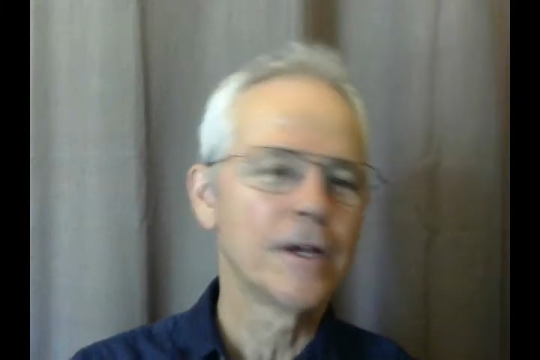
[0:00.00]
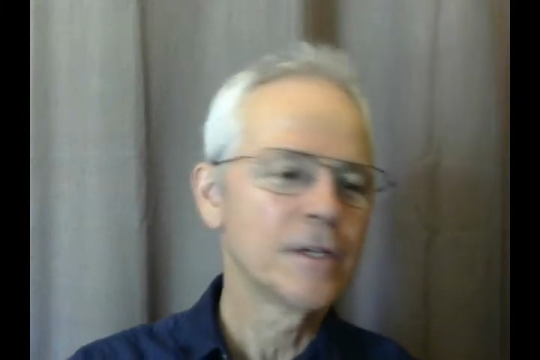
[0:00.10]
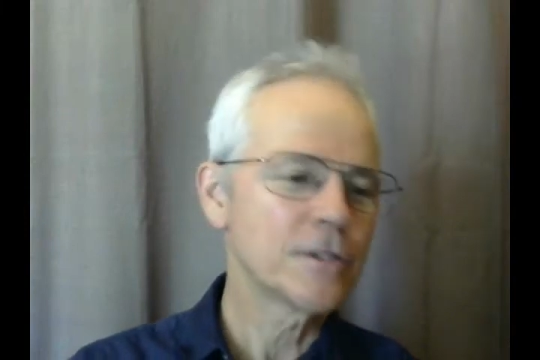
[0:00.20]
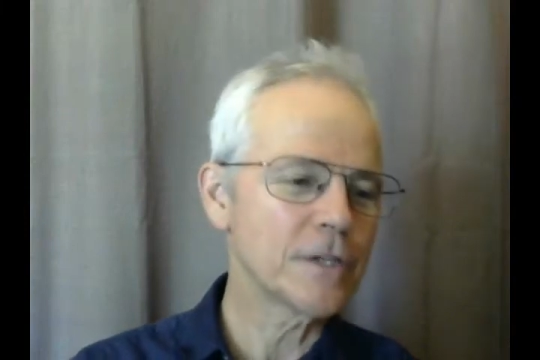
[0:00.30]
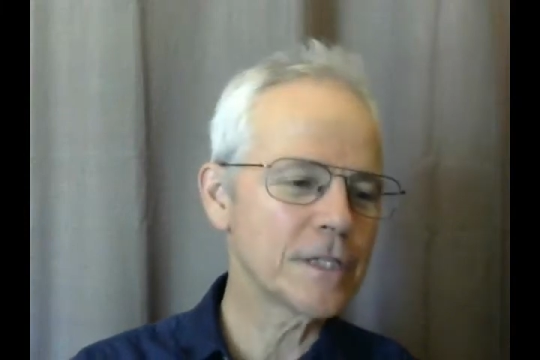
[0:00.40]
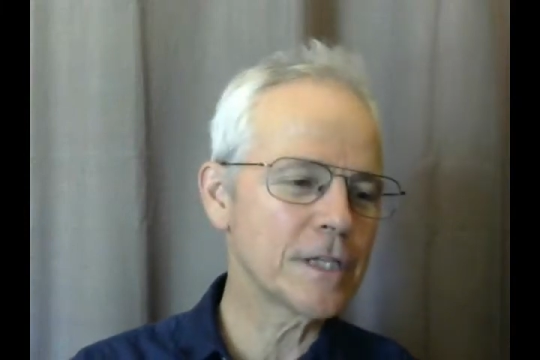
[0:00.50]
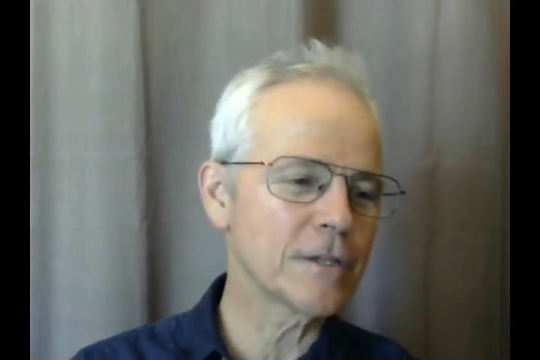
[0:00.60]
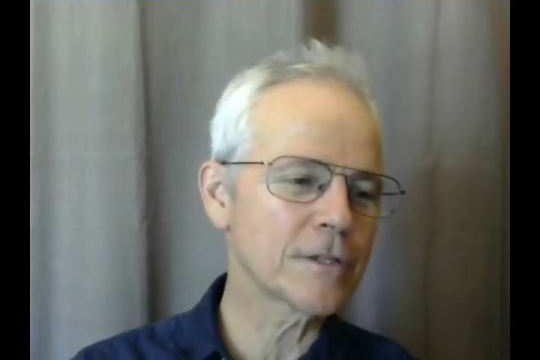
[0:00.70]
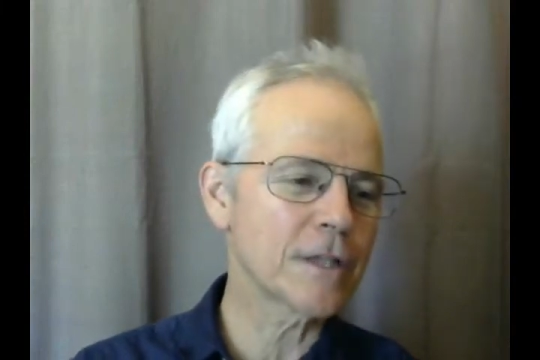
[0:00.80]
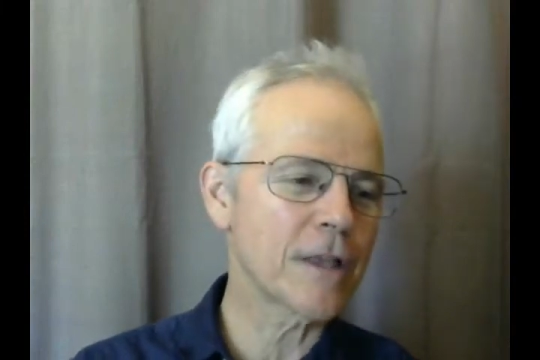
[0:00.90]
So you can see
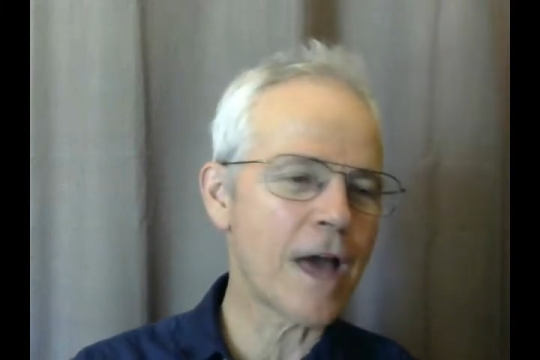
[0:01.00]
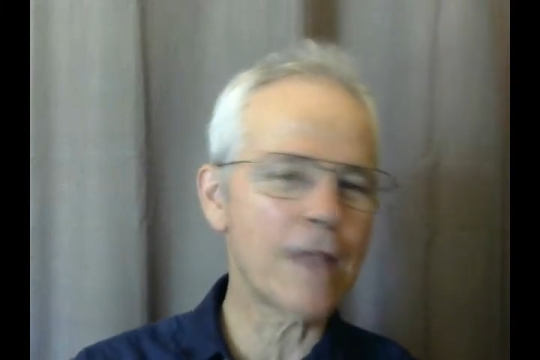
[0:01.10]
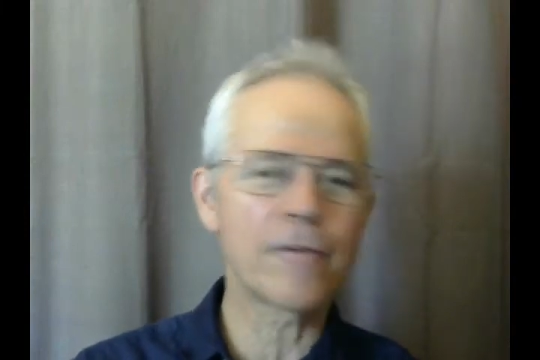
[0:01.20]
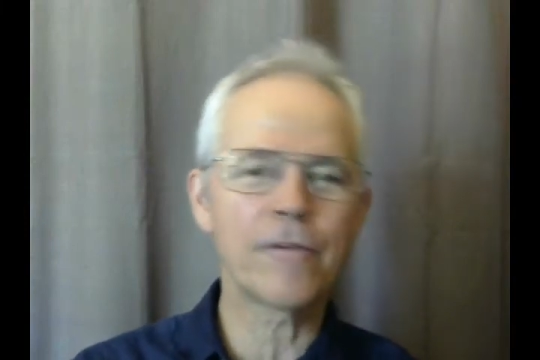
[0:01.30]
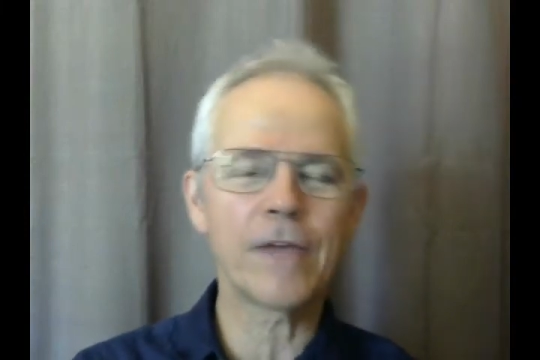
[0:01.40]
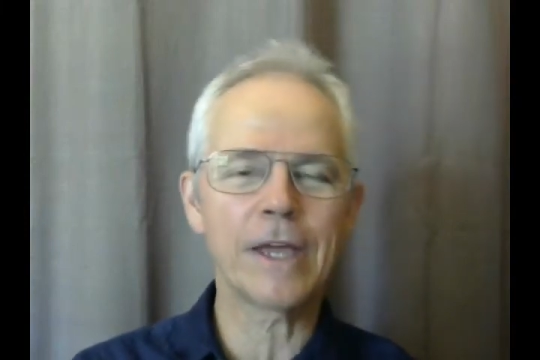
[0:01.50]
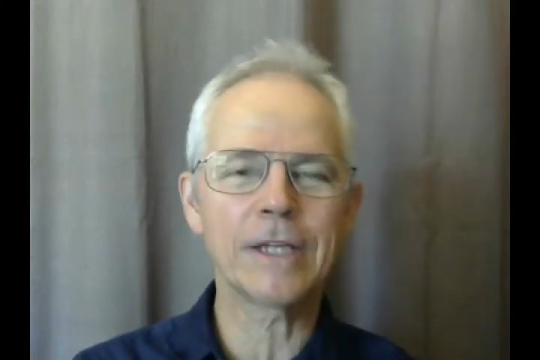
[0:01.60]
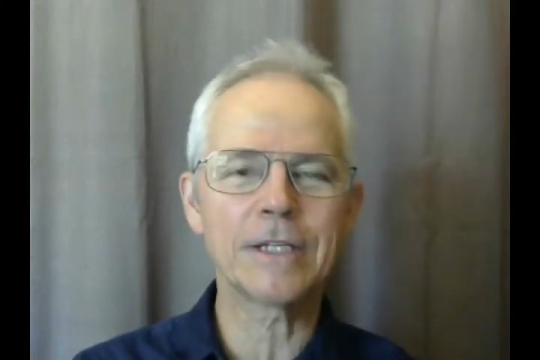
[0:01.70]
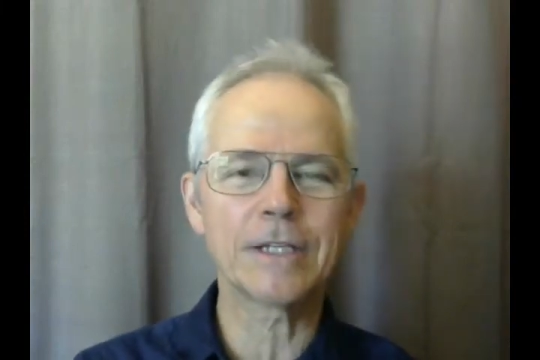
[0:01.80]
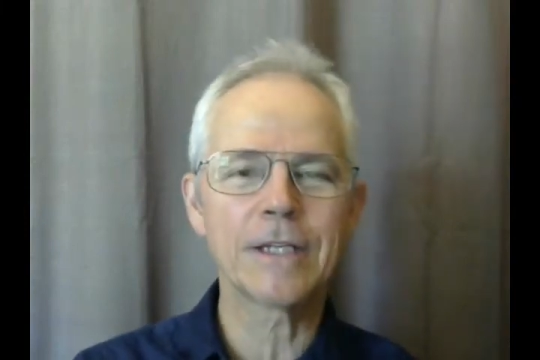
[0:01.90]
there's a lot of
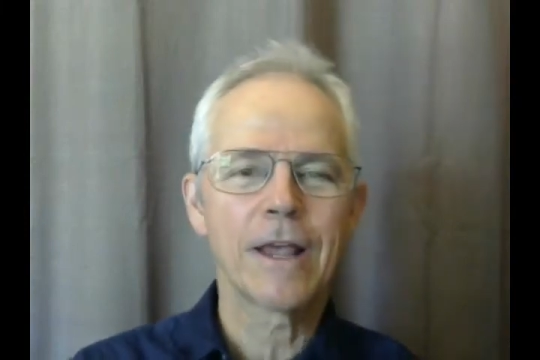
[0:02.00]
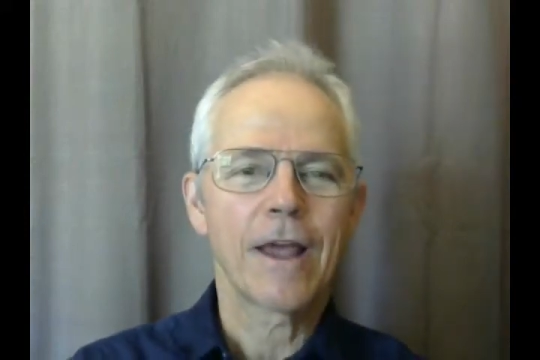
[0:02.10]
advantages.